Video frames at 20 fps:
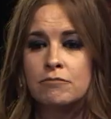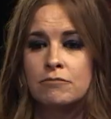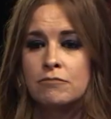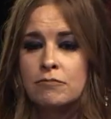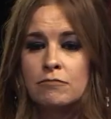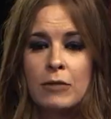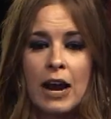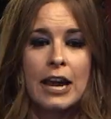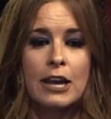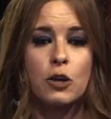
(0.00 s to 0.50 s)

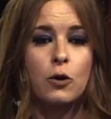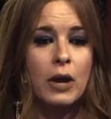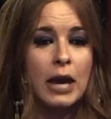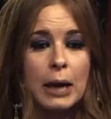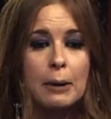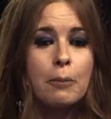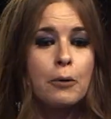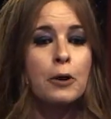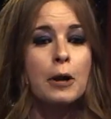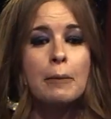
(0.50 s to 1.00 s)
Right? You
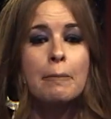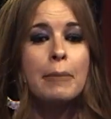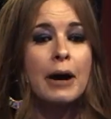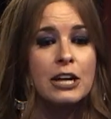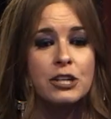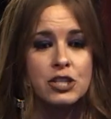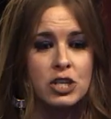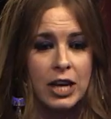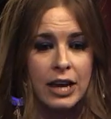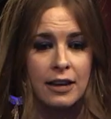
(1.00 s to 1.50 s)
can't put a
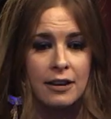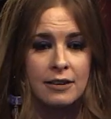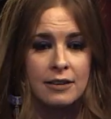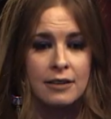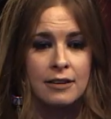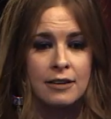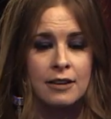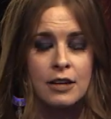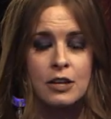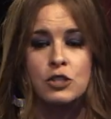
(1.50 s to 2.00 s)
budget
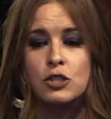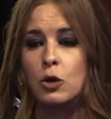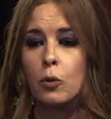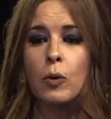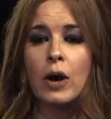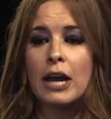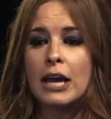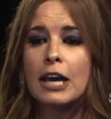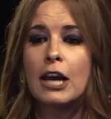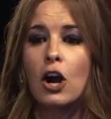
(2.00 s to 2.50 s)
to
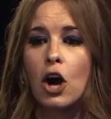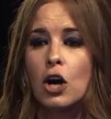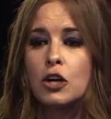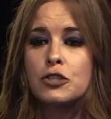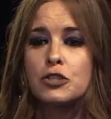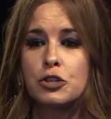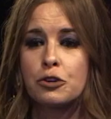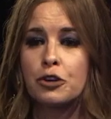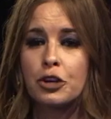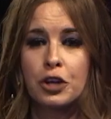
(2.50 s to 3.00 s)
what he
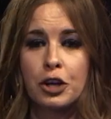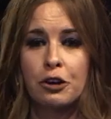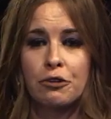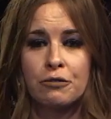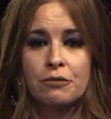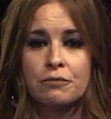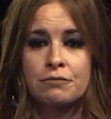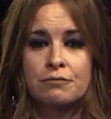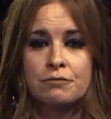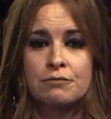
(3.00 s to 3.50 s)
calls you to do.
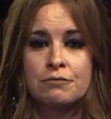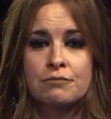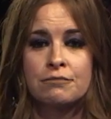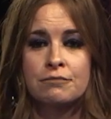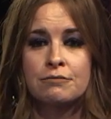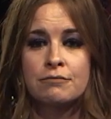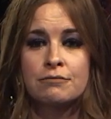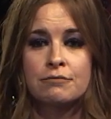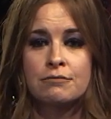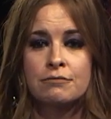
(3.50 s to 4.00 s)

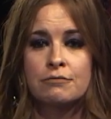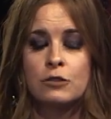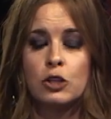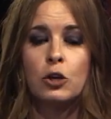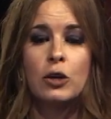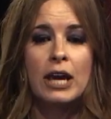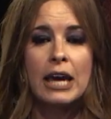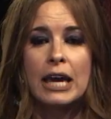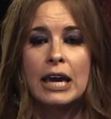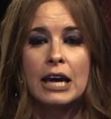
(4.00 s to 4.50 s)
You
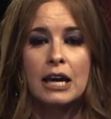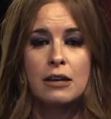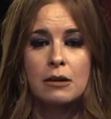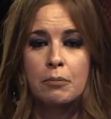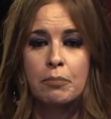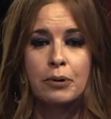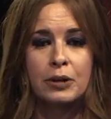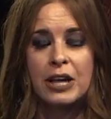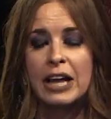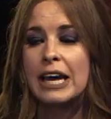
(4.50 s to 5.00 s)
can't
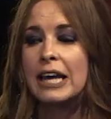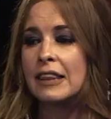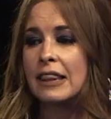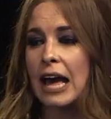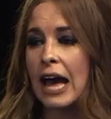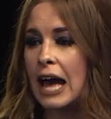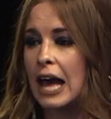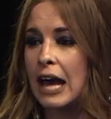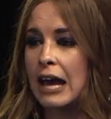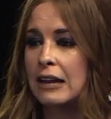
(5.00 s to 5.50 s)
plan
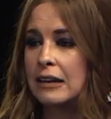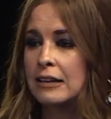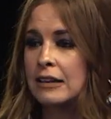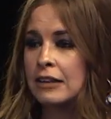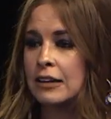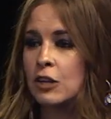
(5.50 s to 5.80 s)
that.